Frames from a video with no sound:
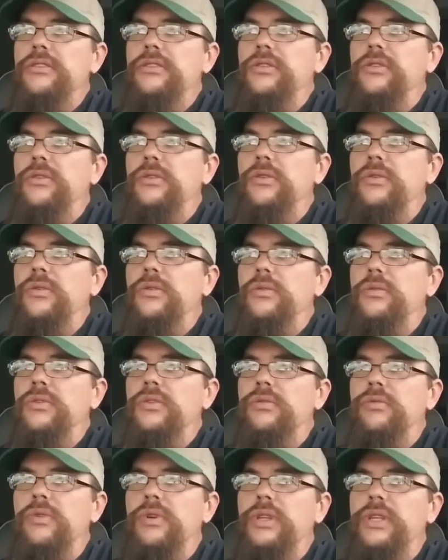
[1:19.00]
to
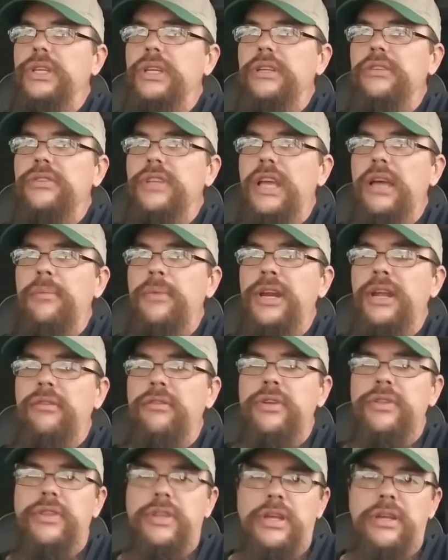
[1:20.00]
to really examine
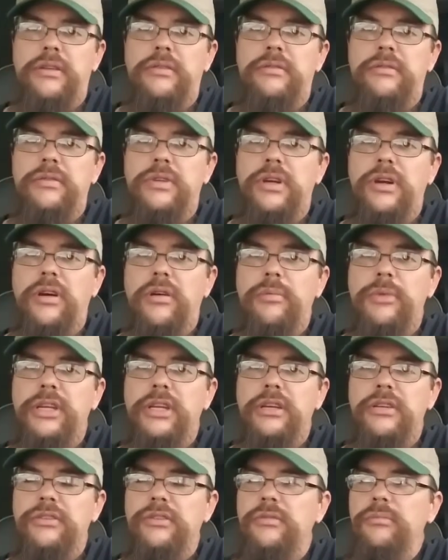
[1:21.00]
everything, you know,
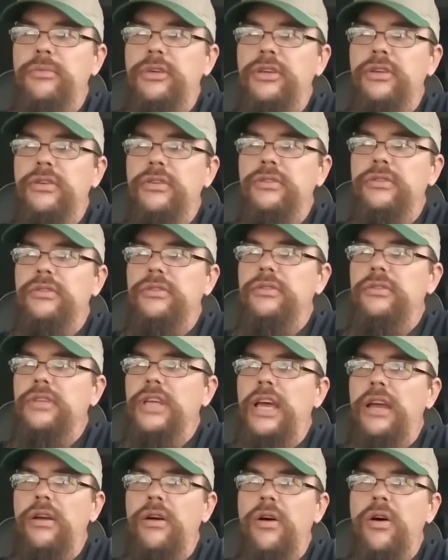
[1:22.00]
because the
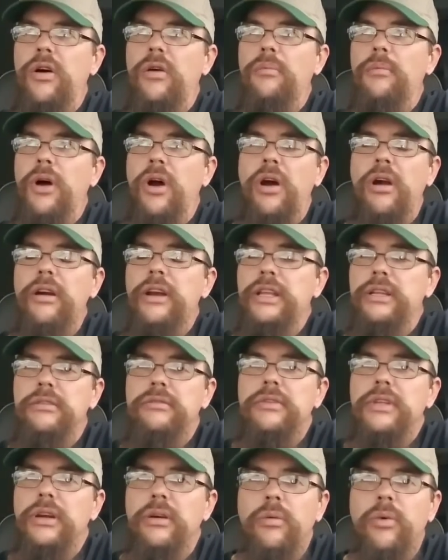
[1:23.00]
bills at home
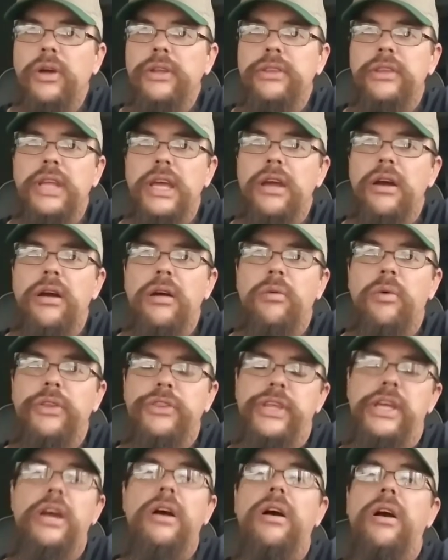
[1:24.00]
already they're what they are
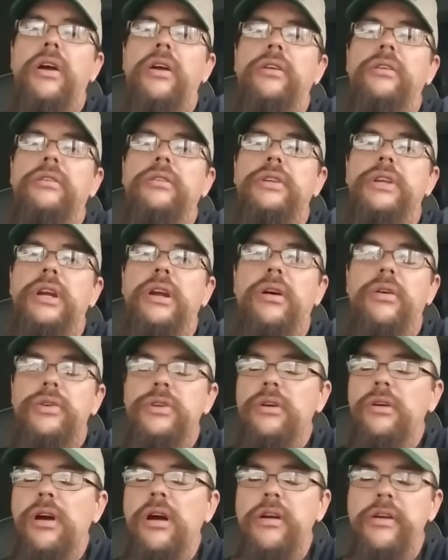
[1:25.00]
what they are. You know,
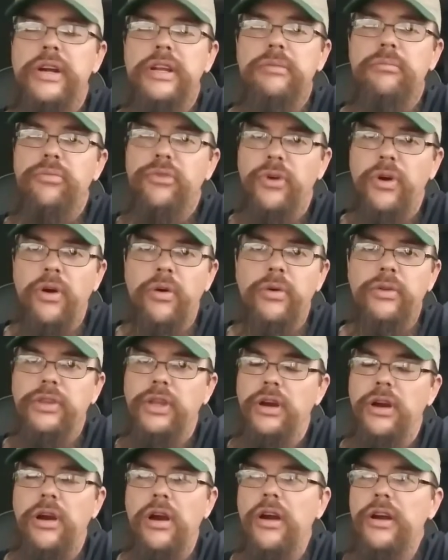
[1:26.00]
you're already broke.
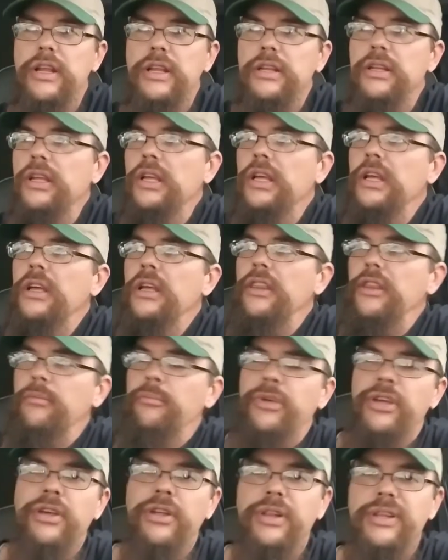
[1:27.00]
They're already the
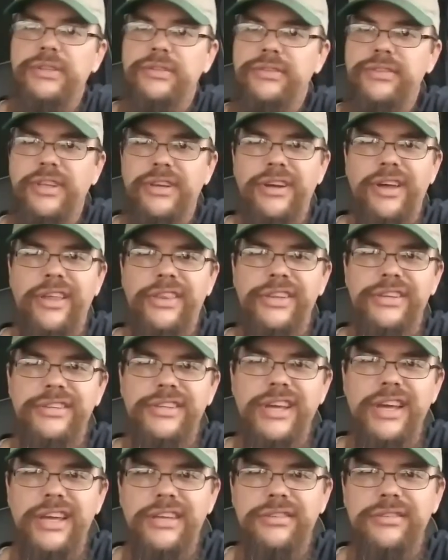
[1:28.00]
bill is sitting on the
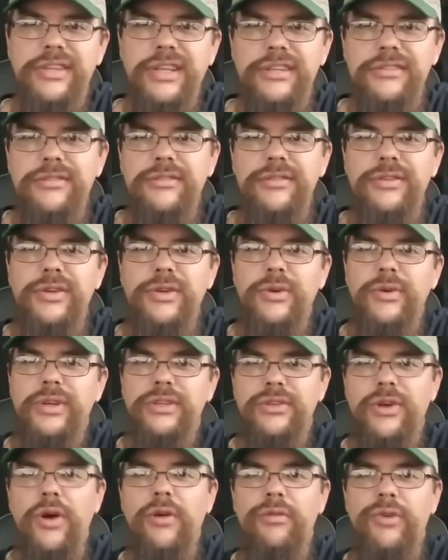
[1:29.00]
desk. It's due.
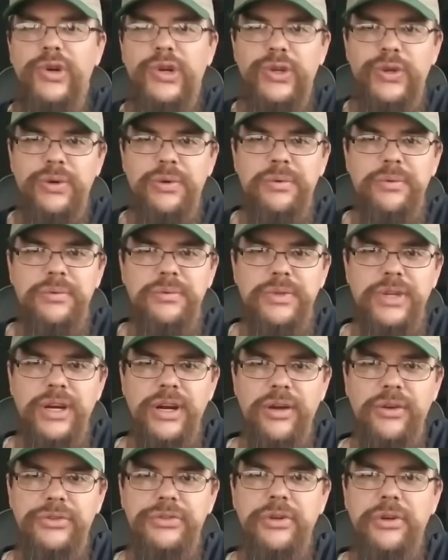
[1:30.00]
It's overdue, you
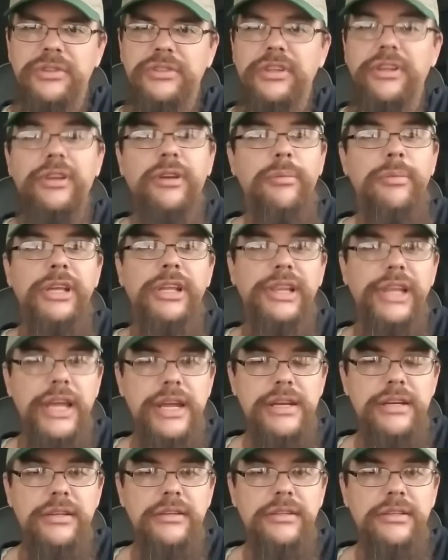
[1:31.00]
know. So it's a little bit
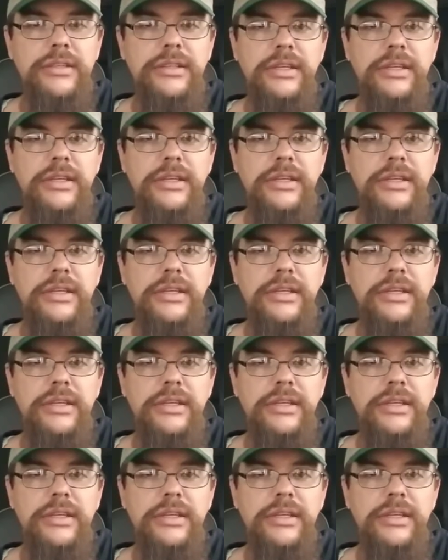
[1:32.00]
late.